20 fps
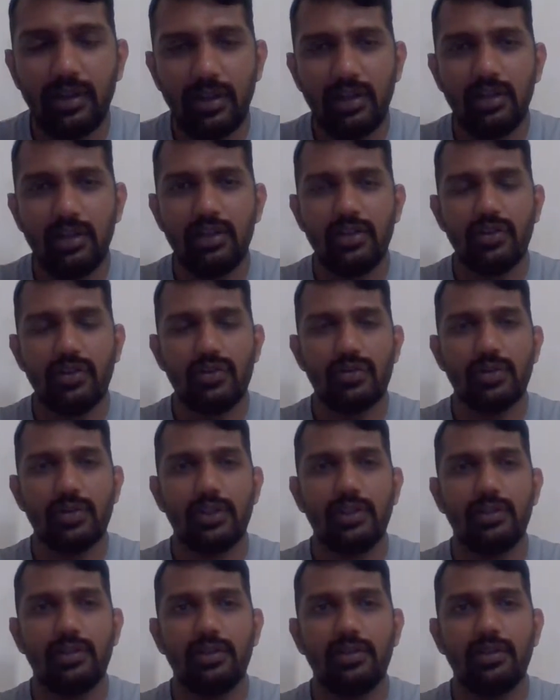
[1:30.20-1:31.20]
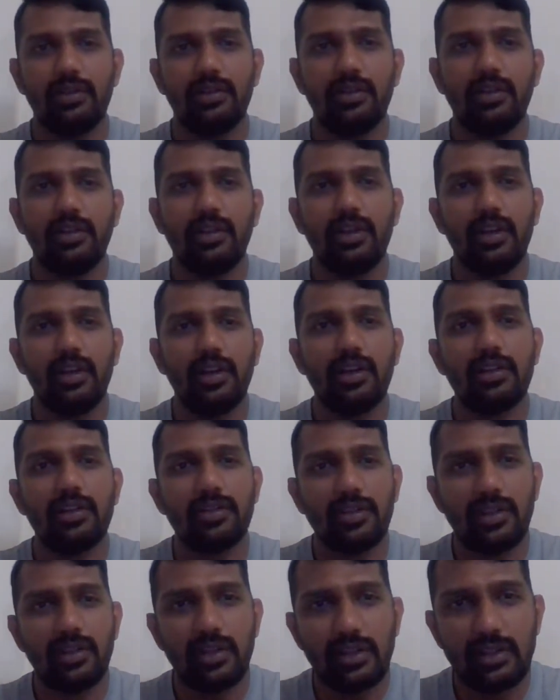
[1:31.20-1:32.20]
In usual, it
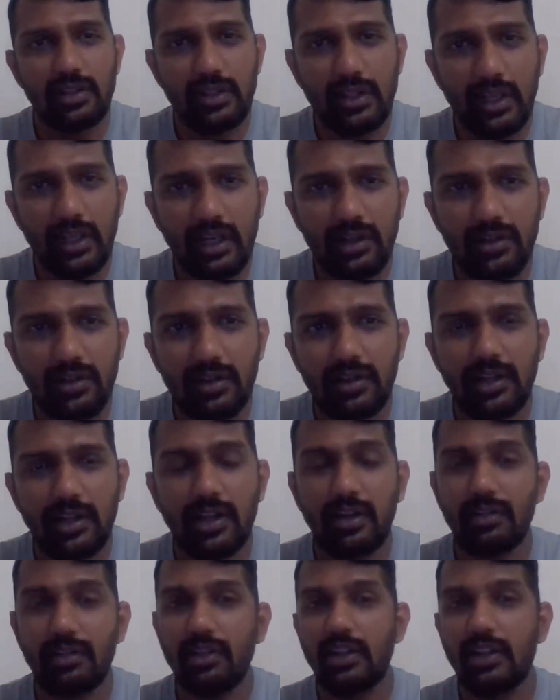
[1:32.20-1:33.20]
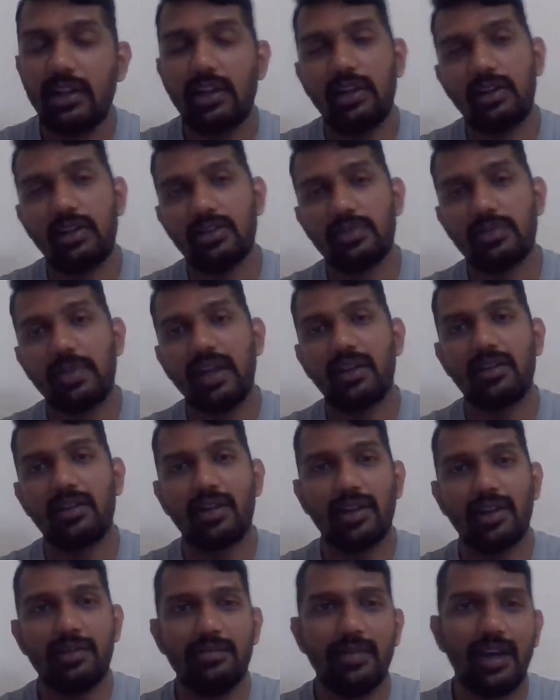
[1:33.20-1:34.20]
is indicated that they respect
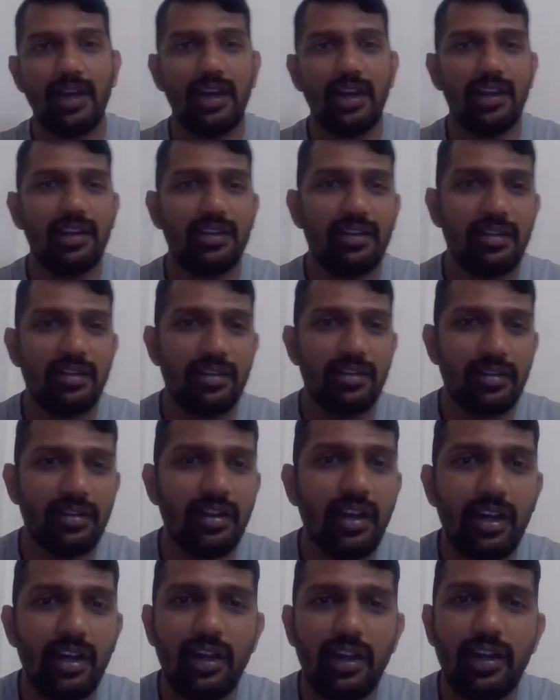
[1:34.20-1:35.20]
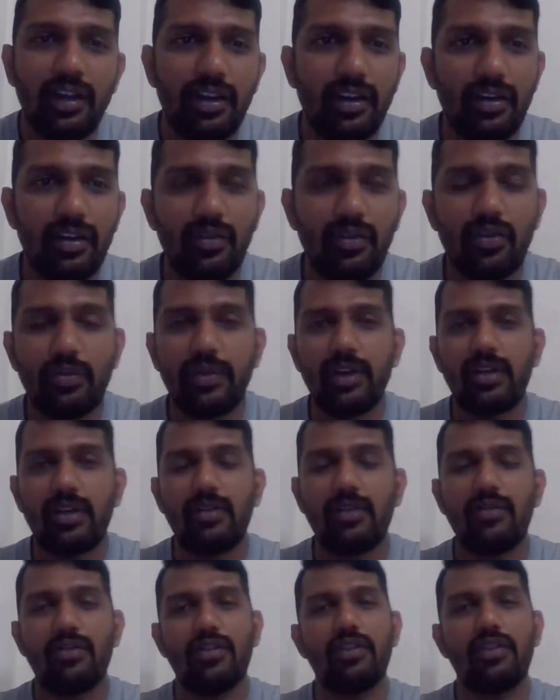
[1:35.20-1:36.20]
time, and no
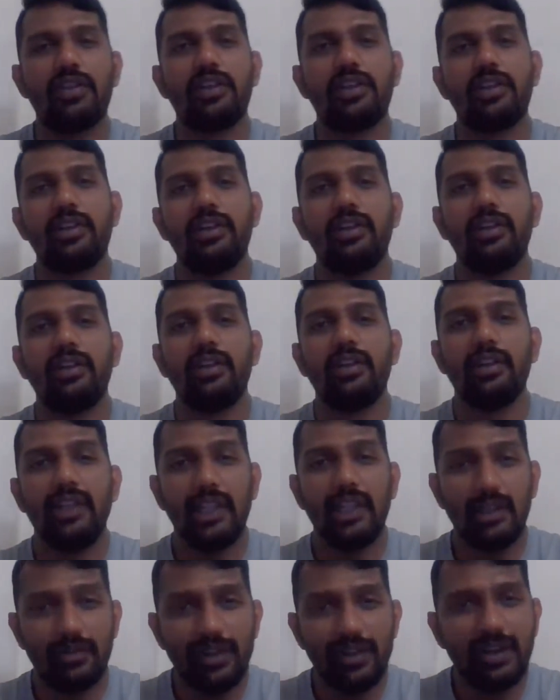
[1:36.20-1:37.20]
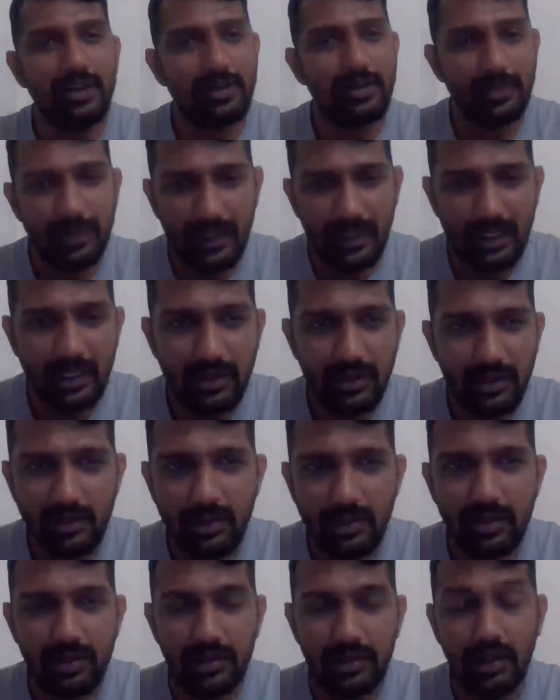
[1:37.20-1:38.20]
matter what, they will get
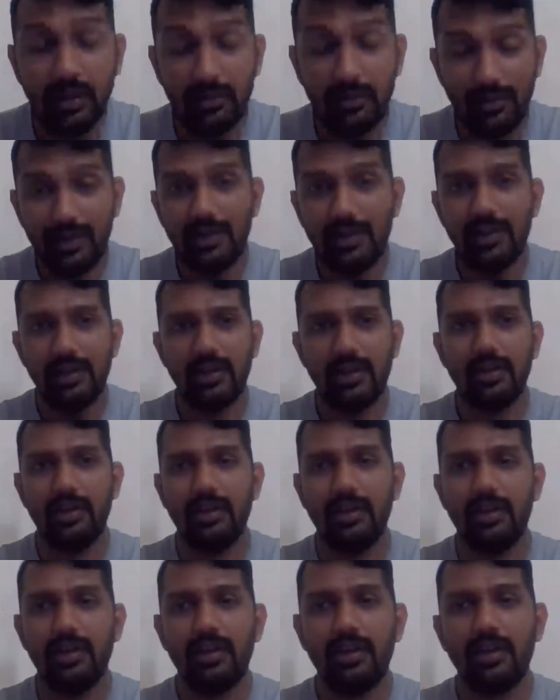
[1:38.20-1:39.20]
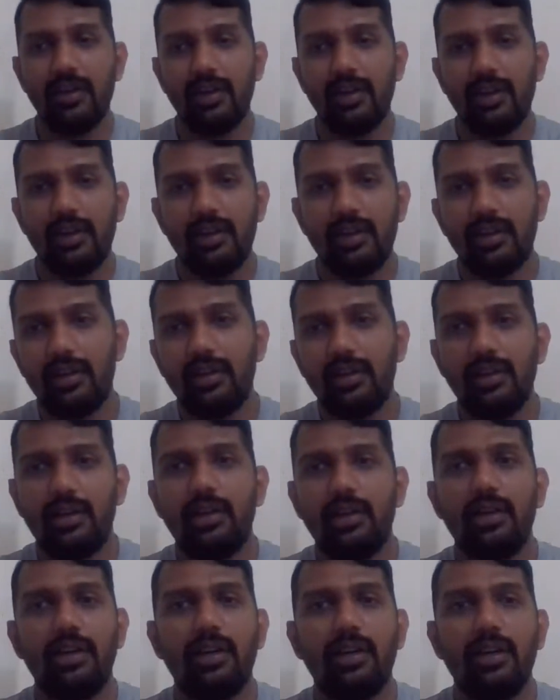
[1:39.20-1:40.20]
they will
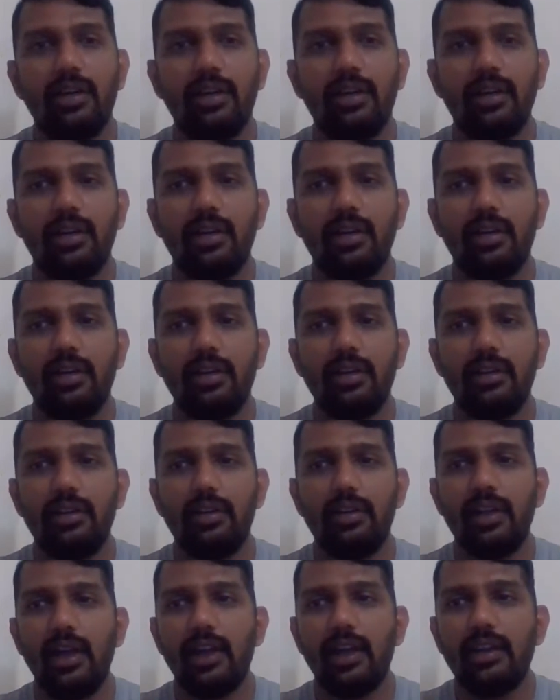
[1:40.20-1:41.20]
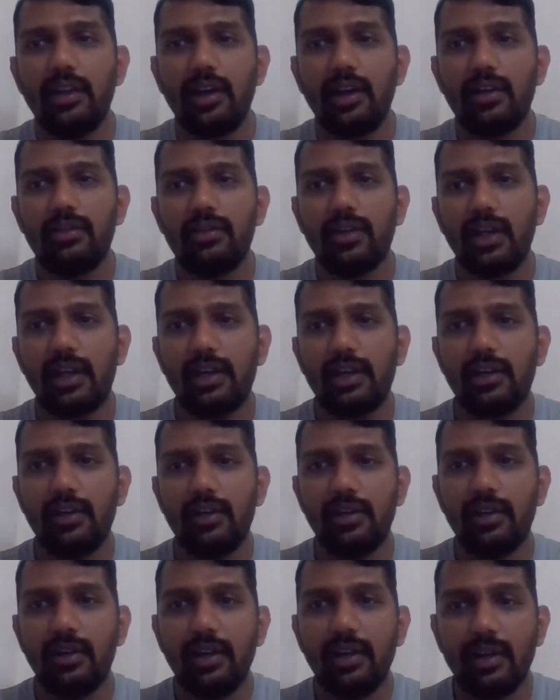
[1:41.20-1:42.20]
uh, they anyhow get
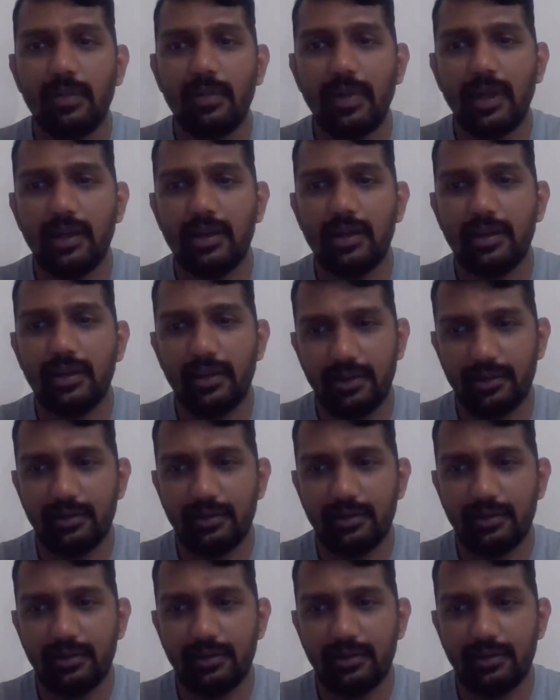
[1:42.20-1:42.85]
repaid,